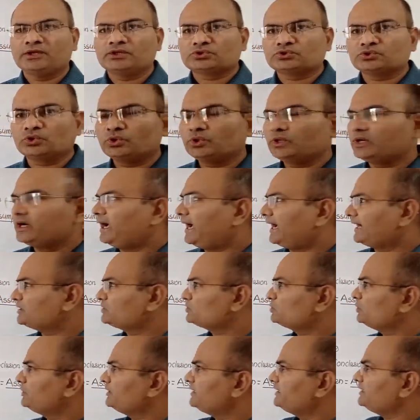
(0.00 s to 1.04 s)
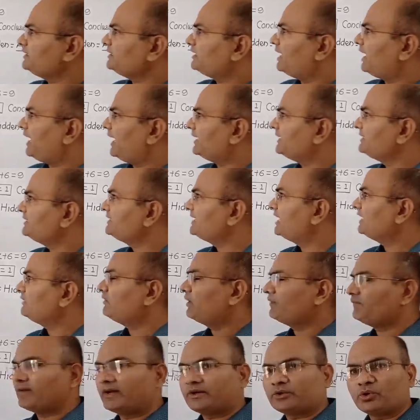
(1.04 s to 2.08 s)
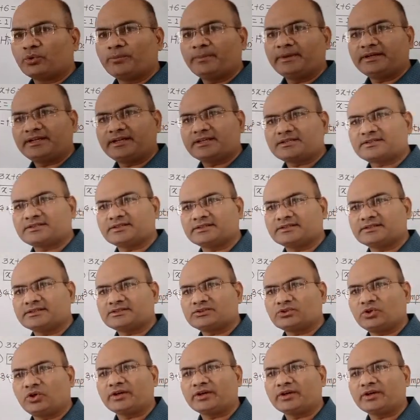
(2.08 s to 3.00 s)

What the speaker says: So actually in ideal way of argumentations